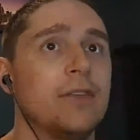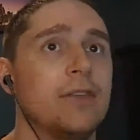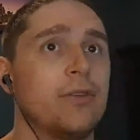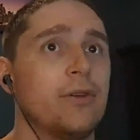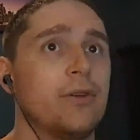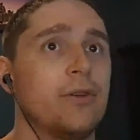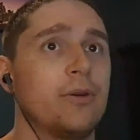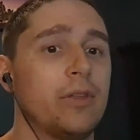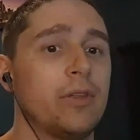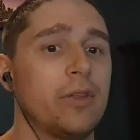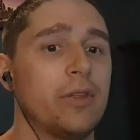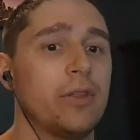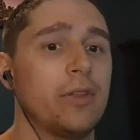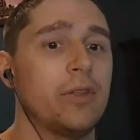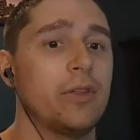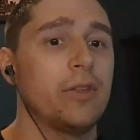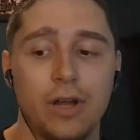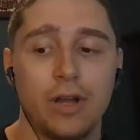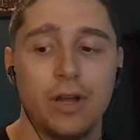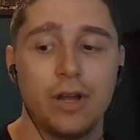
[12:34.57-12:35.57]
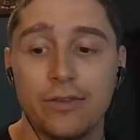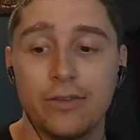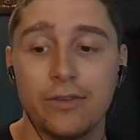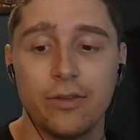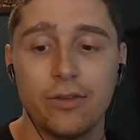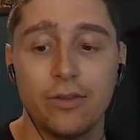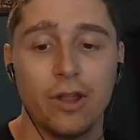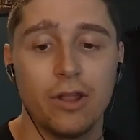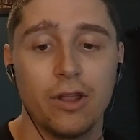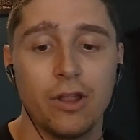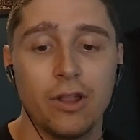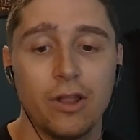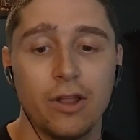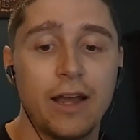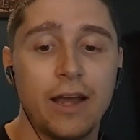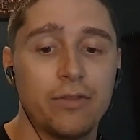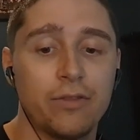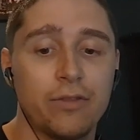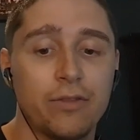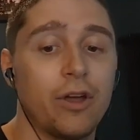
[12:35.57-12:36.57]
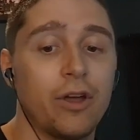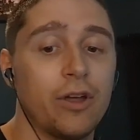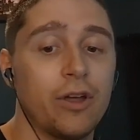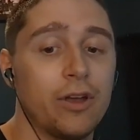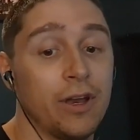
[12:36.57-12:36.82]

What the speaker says: how it would, last